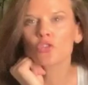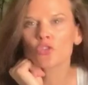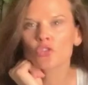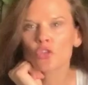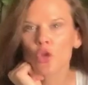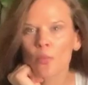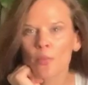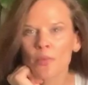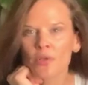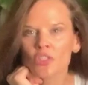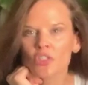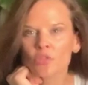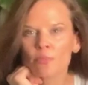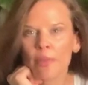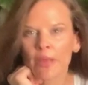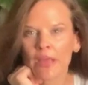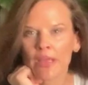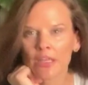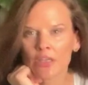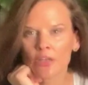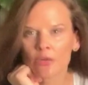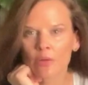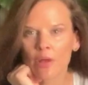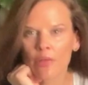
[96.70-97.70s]
So much
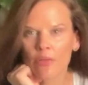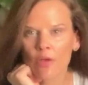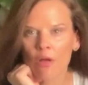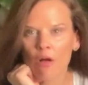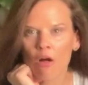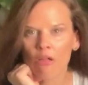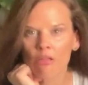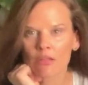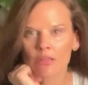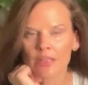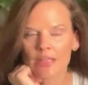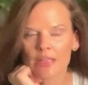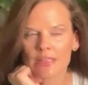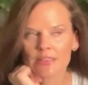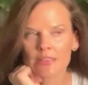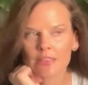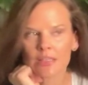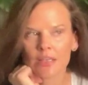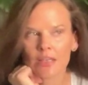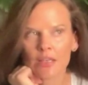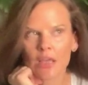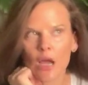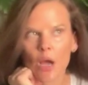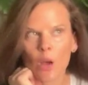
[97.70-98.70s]
pain around the holidays
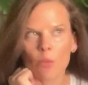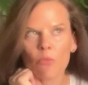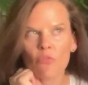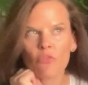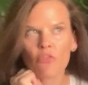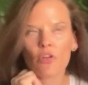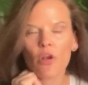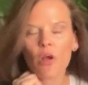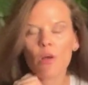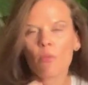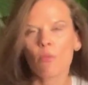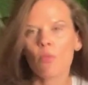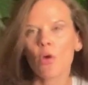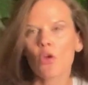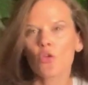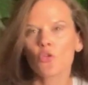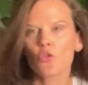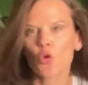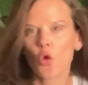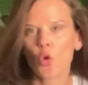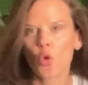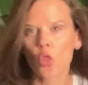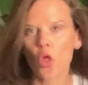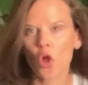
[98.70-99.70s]
can come from
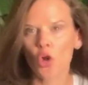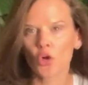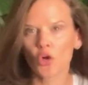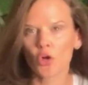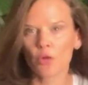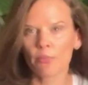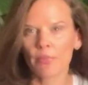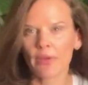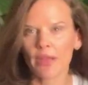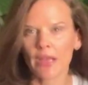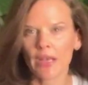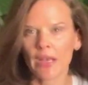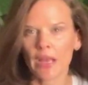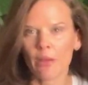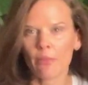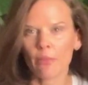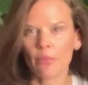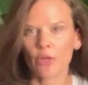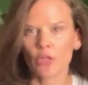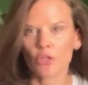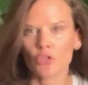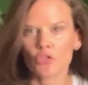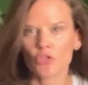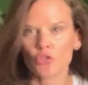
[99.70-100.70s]
no longer being
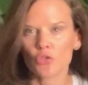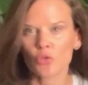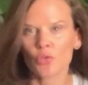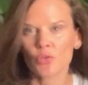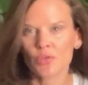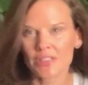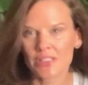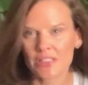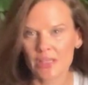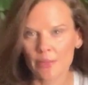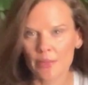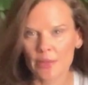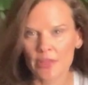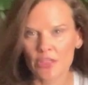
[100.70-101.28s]
able to do some